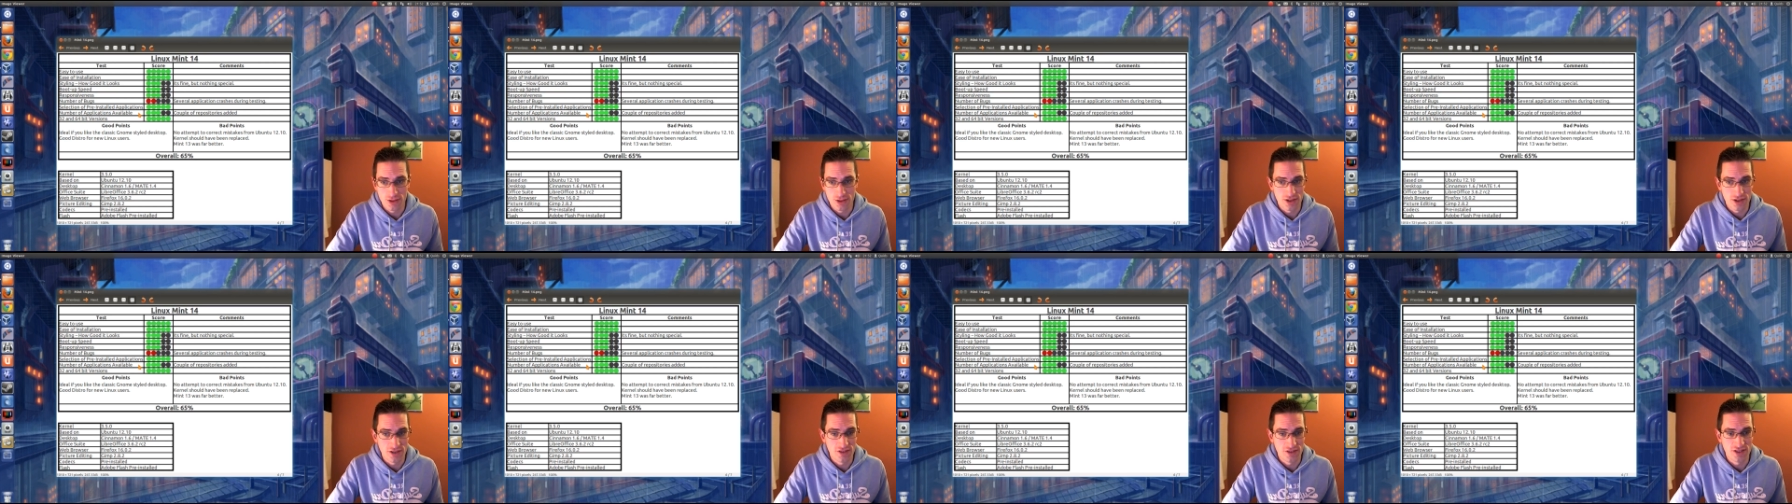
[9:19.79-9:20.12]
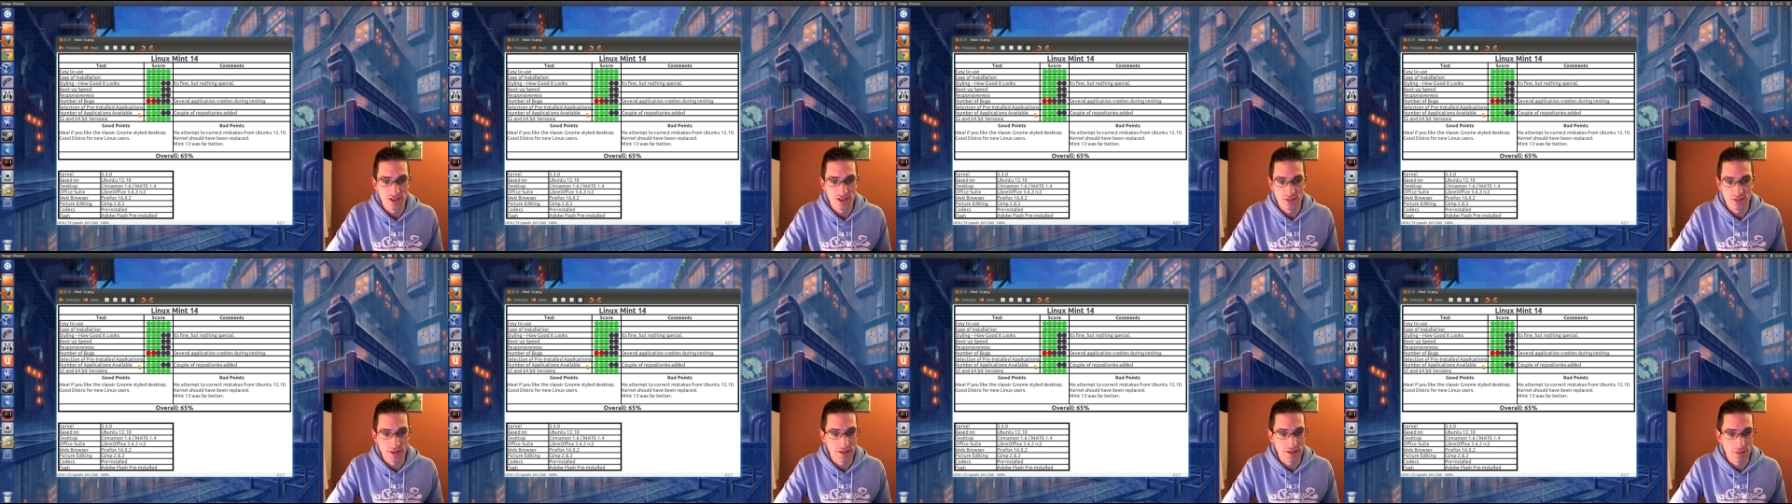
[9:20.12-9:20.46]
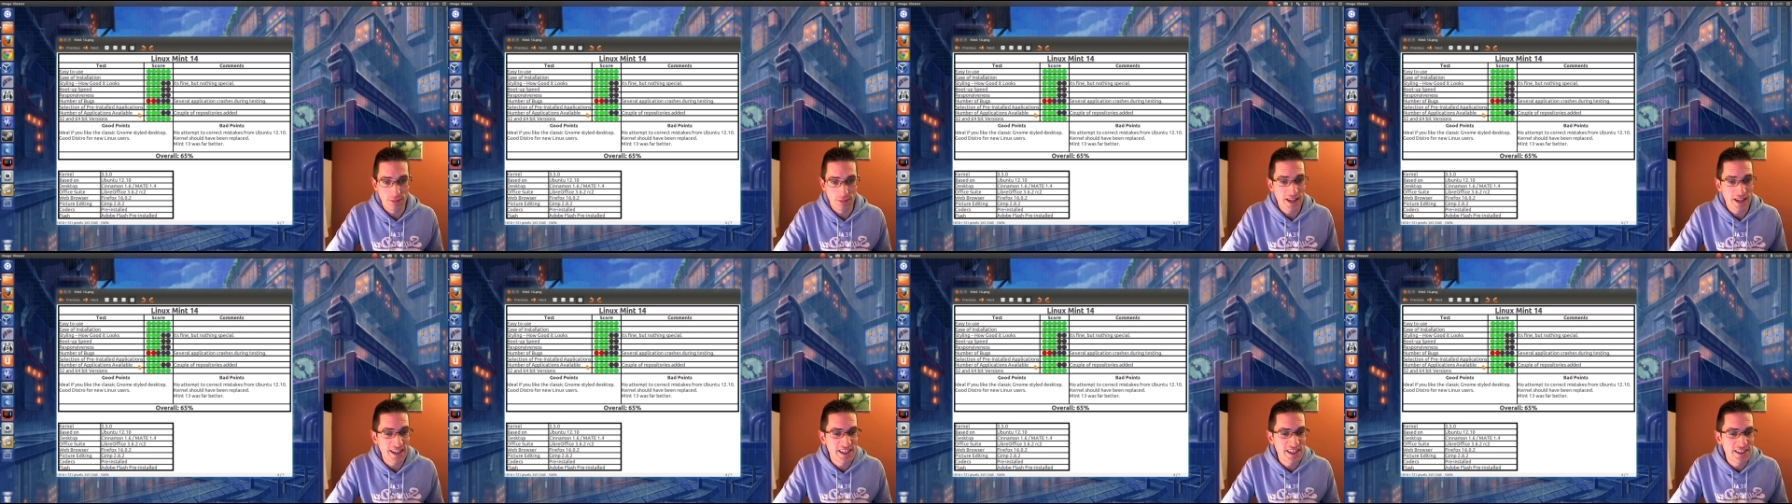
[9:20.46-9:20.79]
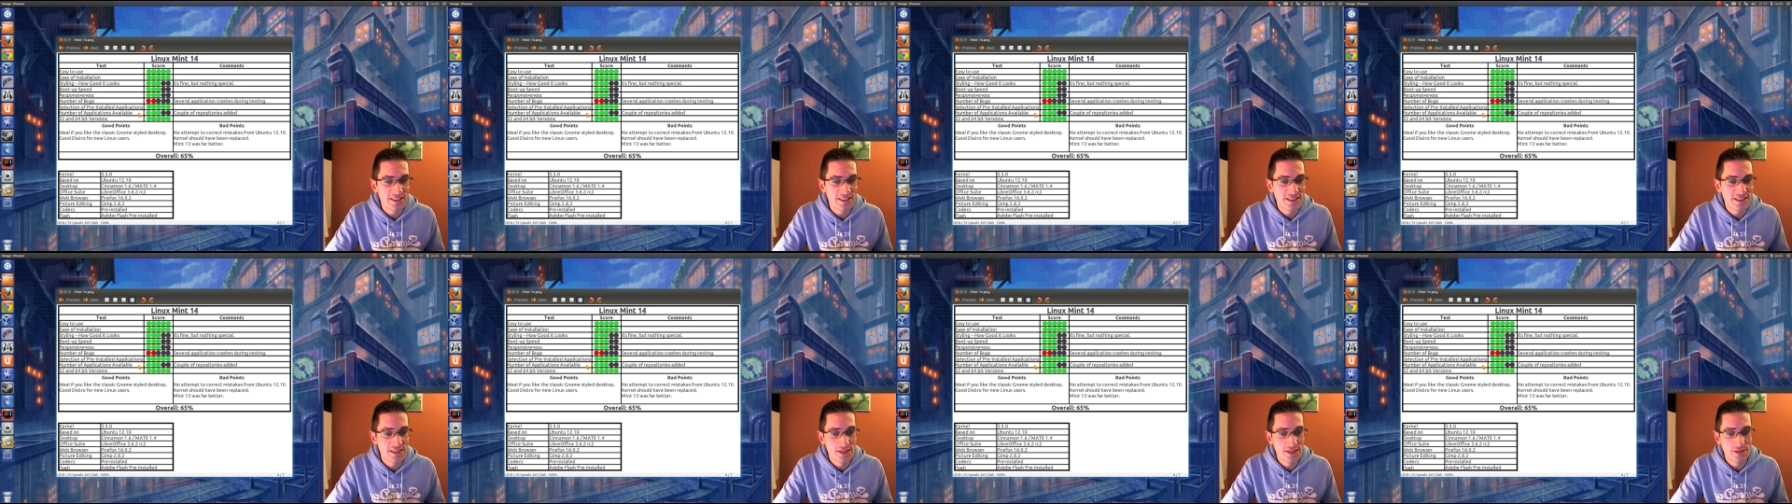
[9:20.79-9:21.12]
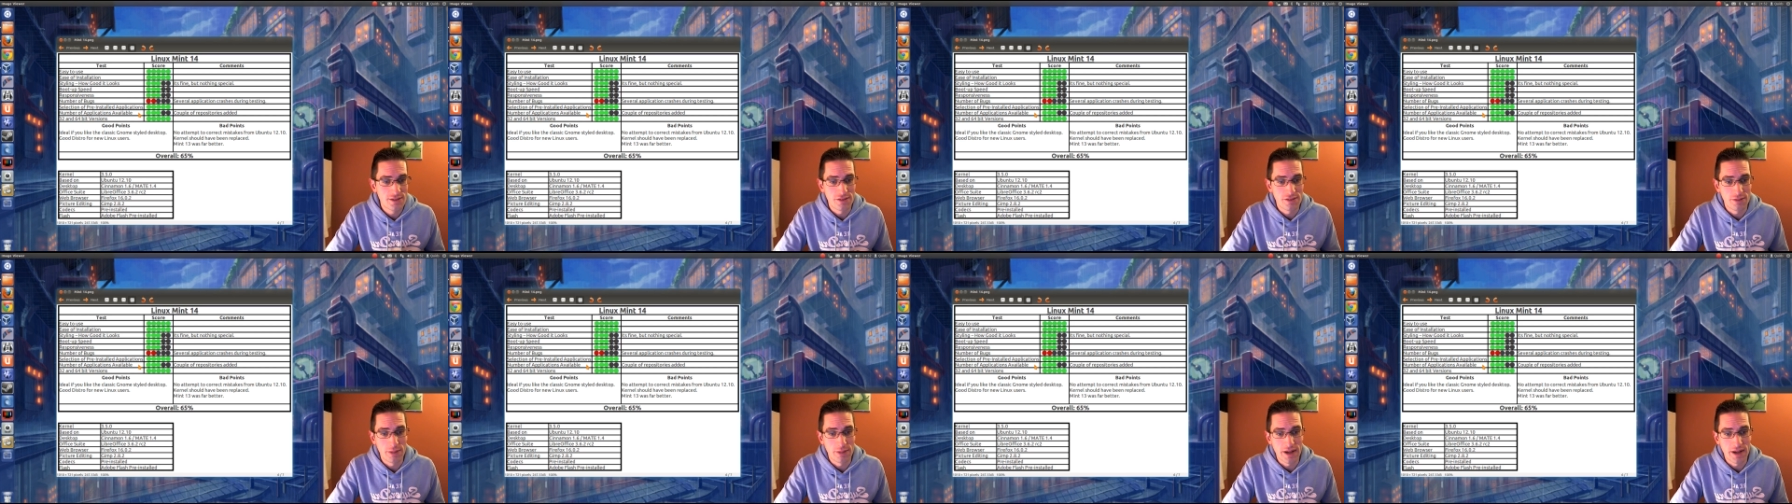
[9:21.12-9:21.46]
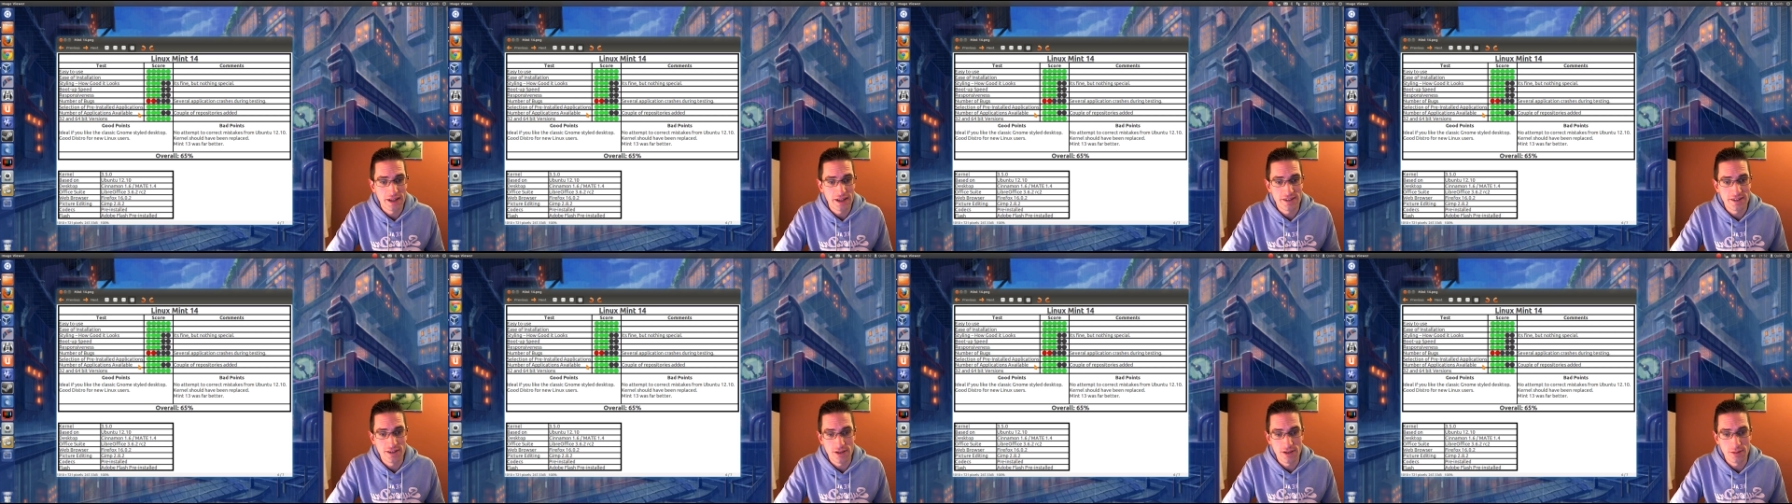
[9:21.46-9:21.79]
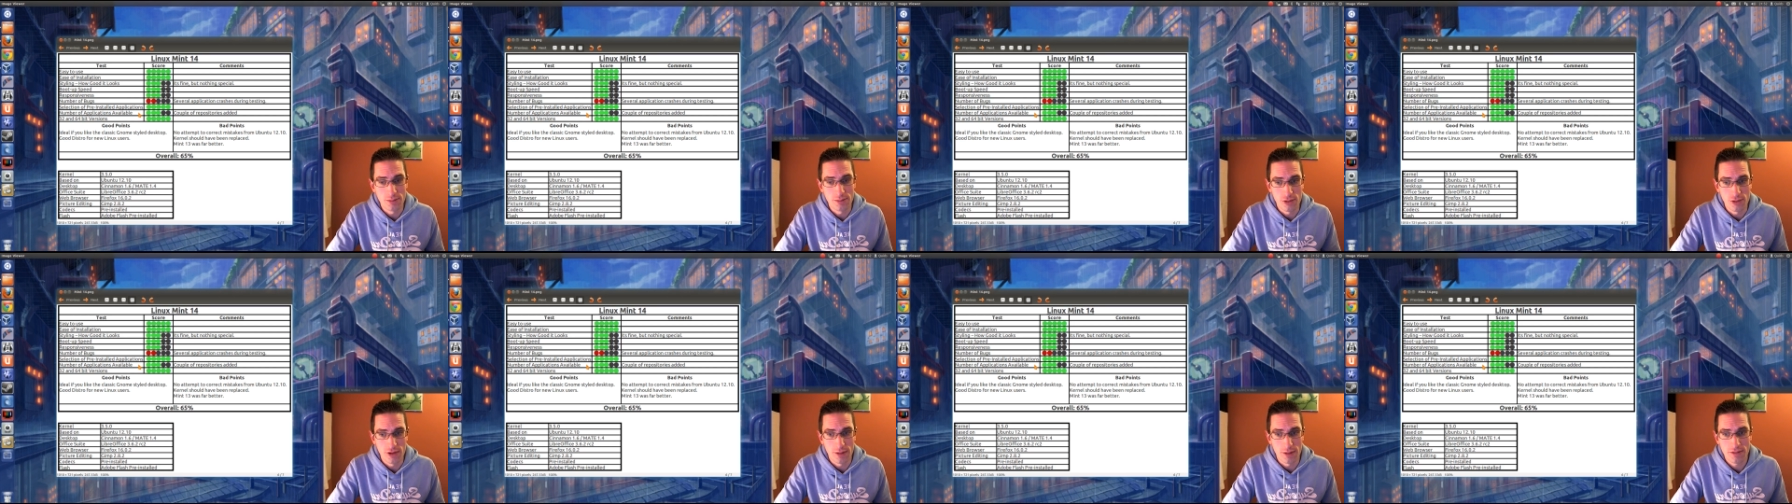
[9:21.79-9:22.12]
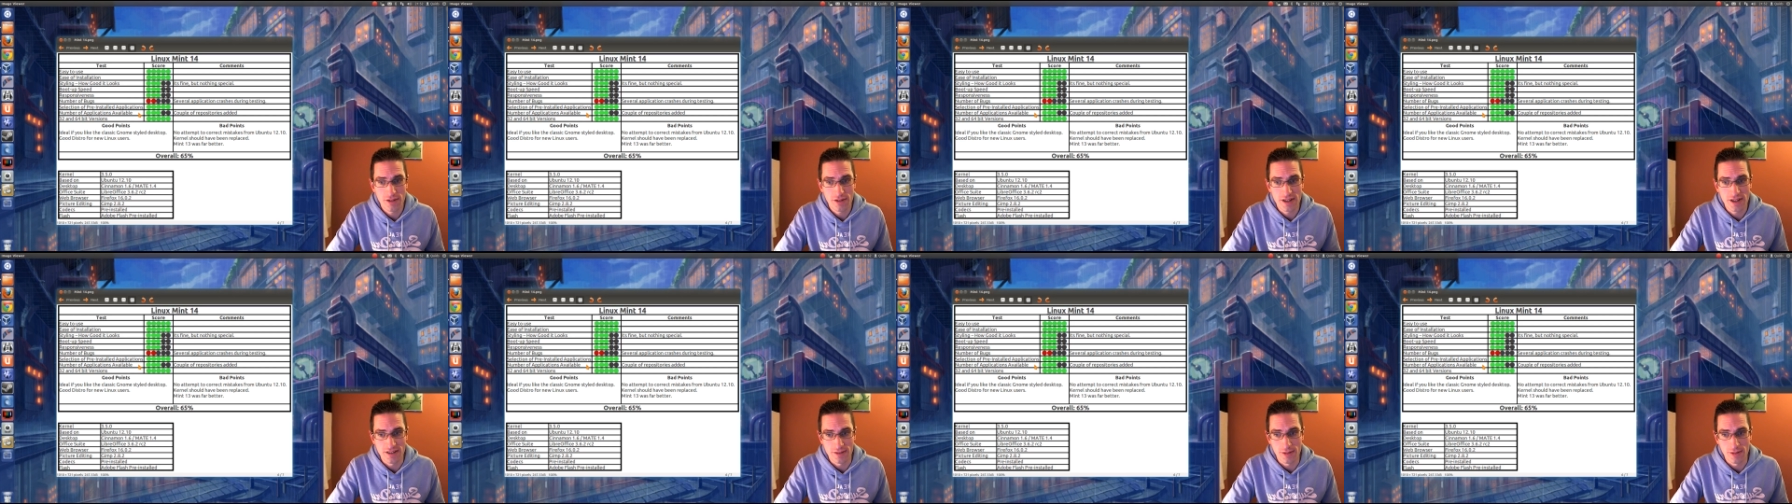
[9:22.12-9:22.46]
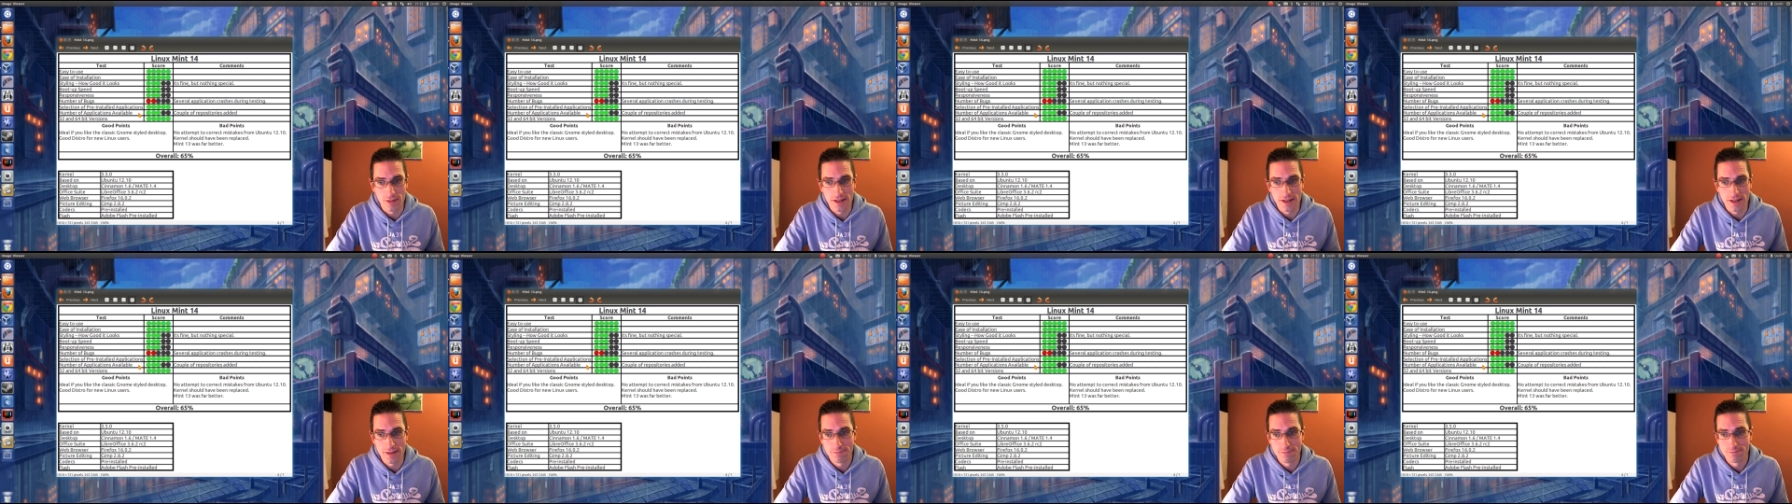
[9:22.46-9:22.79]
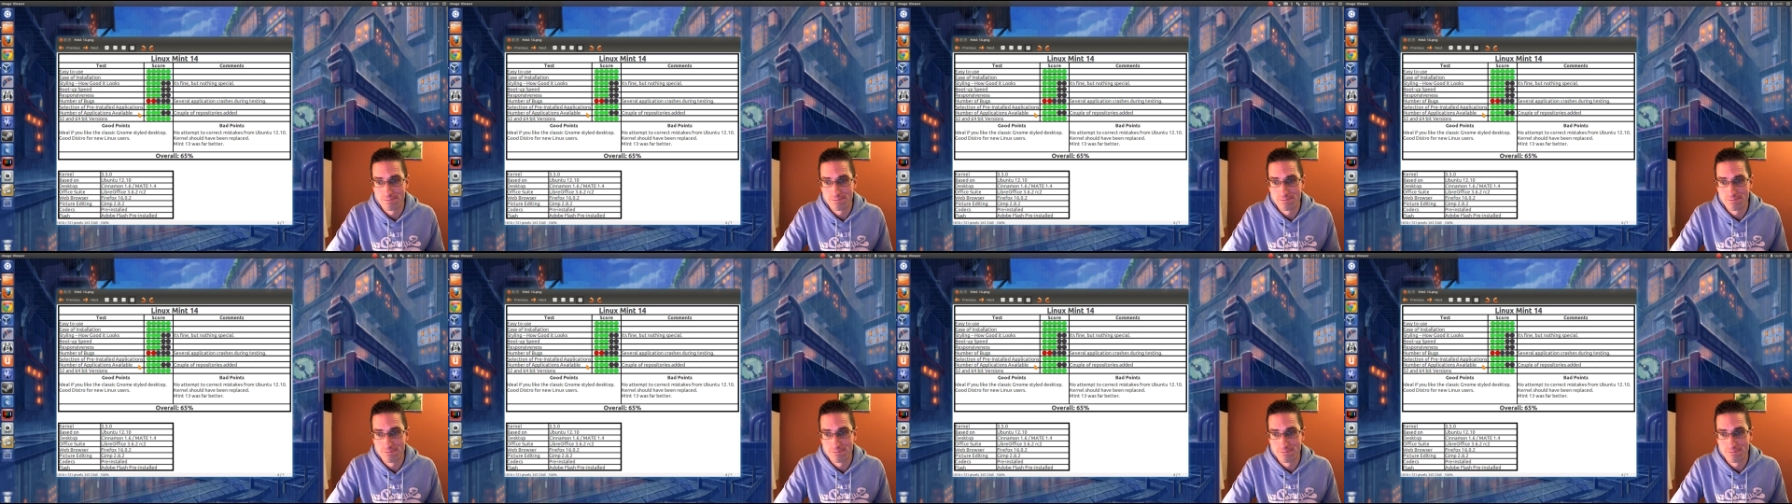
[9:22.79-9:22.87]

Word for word: should have just been replaced with a better, more upgraded one.